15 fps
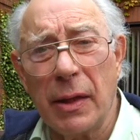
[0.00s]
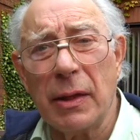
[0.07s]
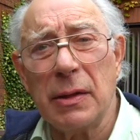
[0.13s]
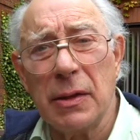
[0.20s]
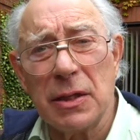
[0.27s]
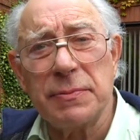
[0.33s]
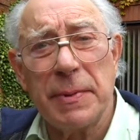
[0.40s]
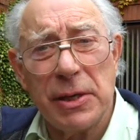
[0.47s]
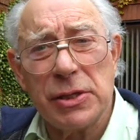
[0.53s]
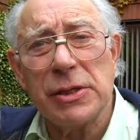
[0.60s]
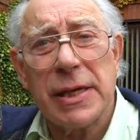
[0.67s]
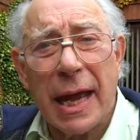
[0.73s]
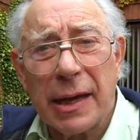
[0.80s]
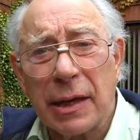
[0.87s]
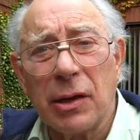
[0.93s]
the, the
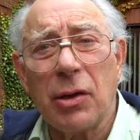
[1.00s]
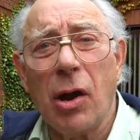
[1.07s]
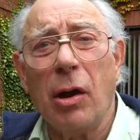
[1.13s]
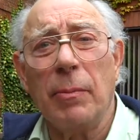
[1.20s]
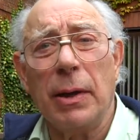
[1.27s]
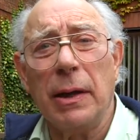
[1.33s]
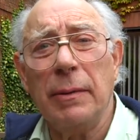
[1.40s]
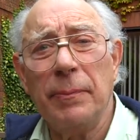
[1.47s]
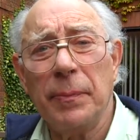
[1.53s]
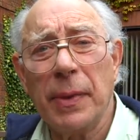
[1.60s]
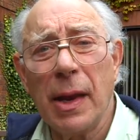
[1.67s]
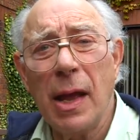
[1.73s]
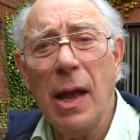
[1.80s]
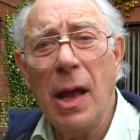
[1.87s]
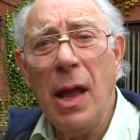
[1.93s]
species had in common
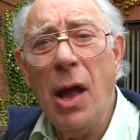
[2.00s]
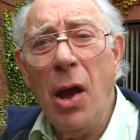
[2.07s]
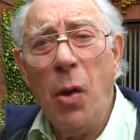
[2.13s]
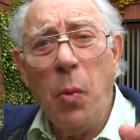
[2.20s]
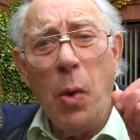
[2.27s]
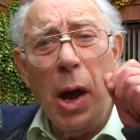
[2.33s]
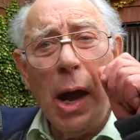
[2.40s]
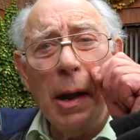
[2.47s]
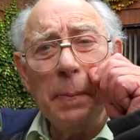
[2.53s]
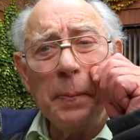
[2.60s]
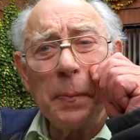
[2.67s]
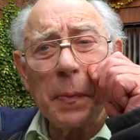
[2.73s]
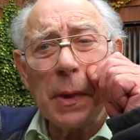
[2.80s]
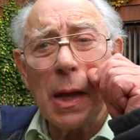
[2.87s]
were